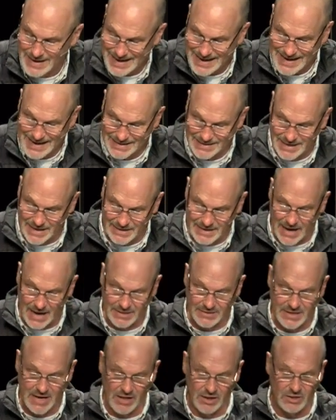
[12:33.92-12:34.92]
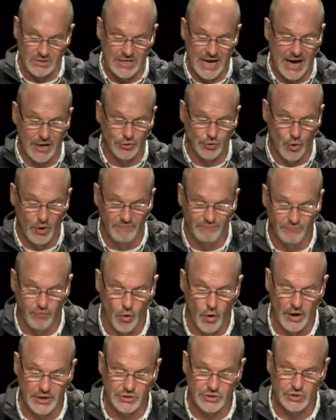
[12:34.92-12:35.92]
He did not tell us how to
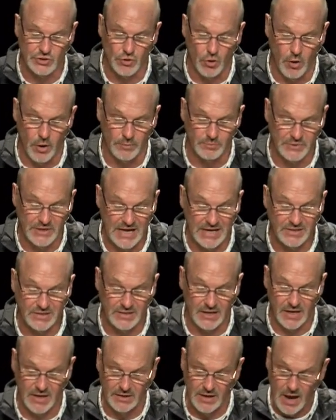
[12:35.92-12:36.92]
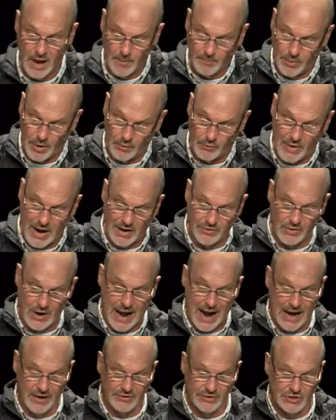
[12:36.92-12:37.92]
avoid storms, get this, but rather
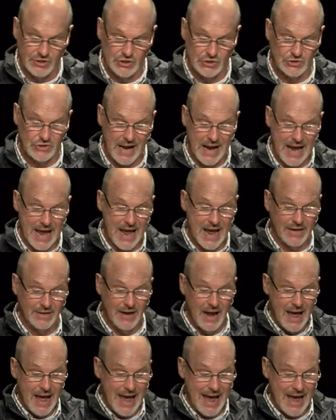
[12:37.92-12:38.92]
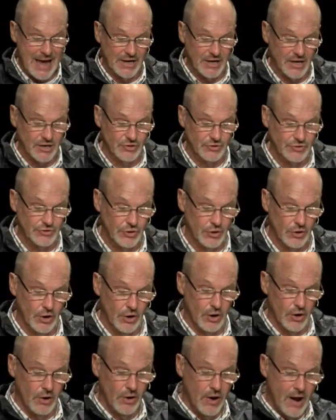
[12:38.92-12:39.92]
how to stand and
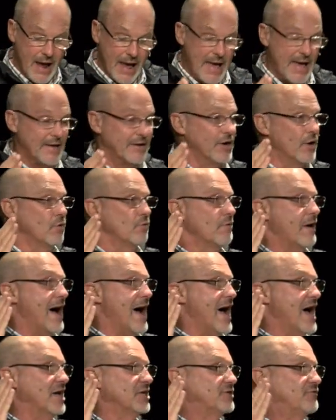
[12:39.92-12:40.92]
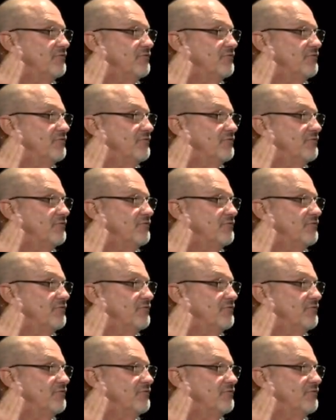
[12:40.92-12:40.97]
endure and arise